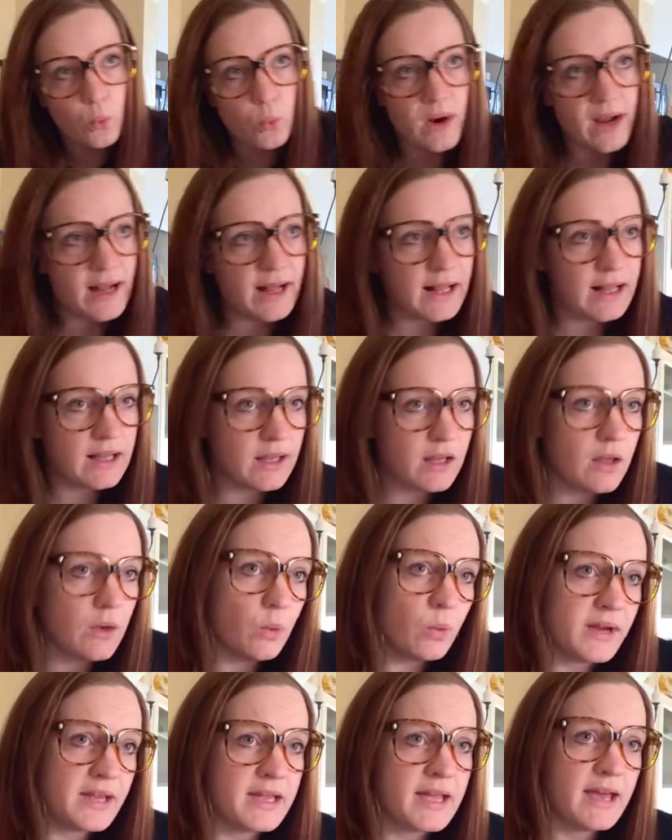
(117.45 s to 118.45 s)

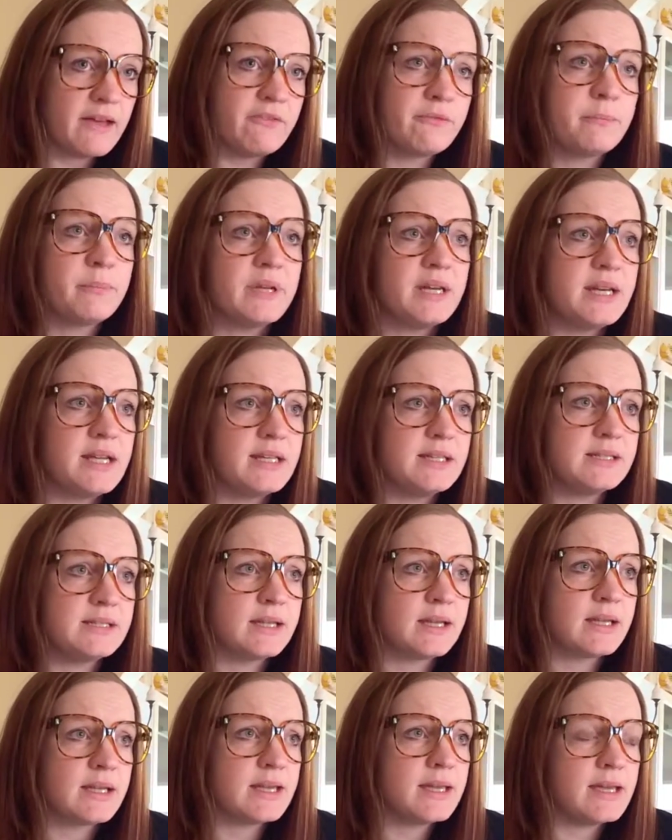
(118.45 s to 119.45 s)
Well, we have
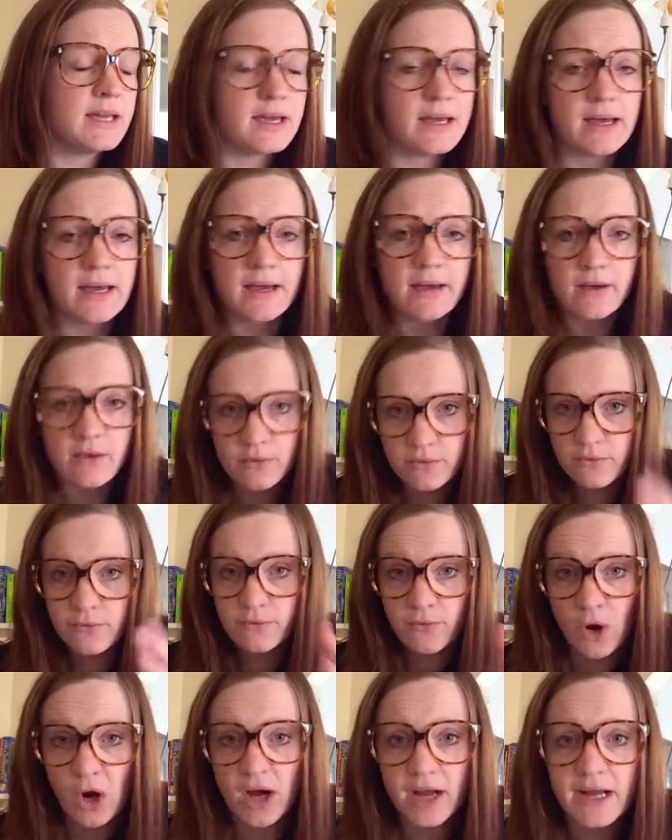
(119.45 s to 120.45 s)
Benita here
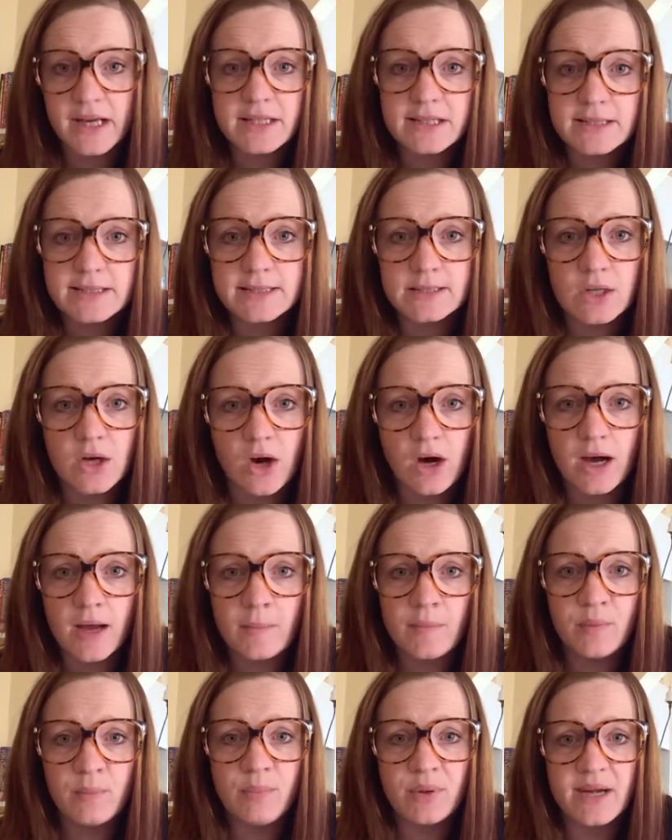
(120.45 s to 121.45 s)
via
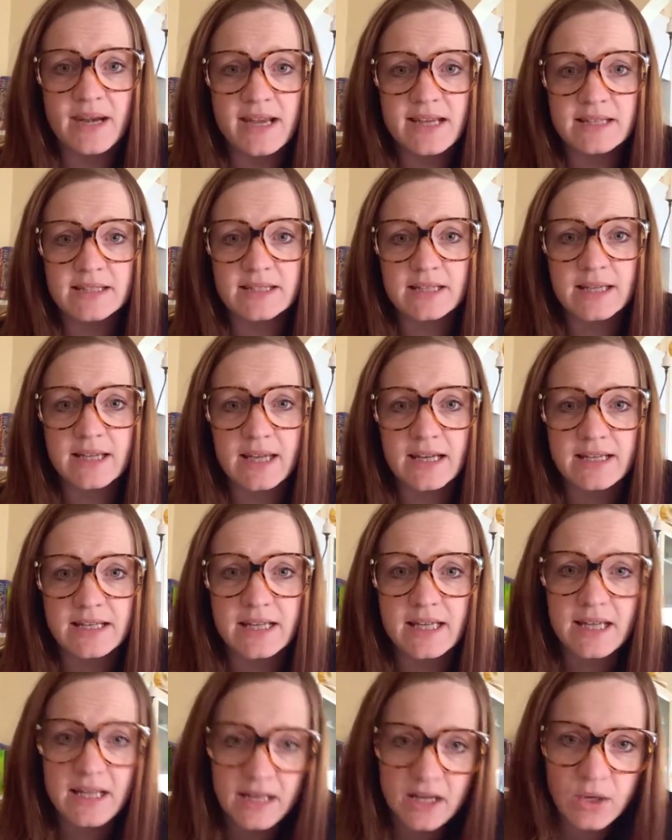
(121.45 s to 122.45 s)
Skype. Benita, can
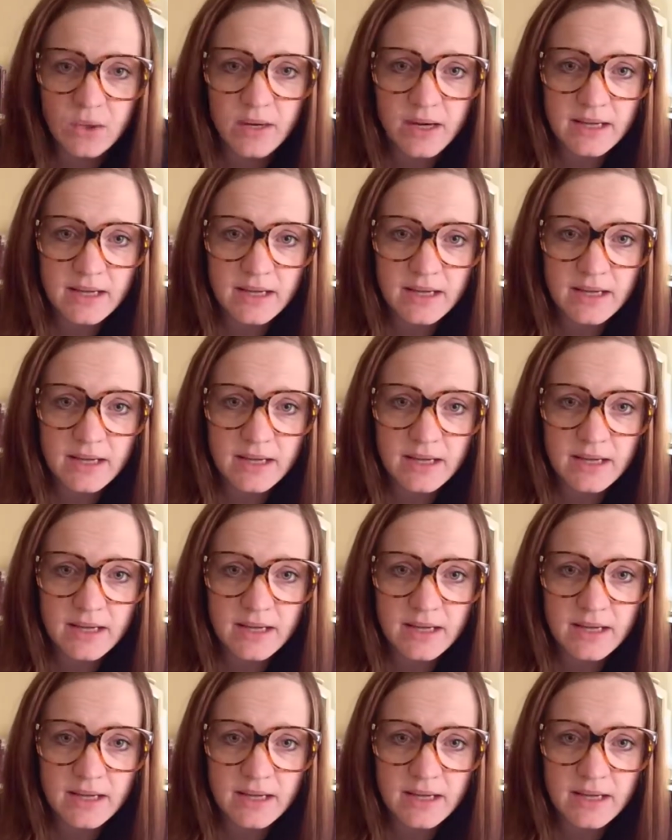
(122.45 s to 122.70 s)
you hear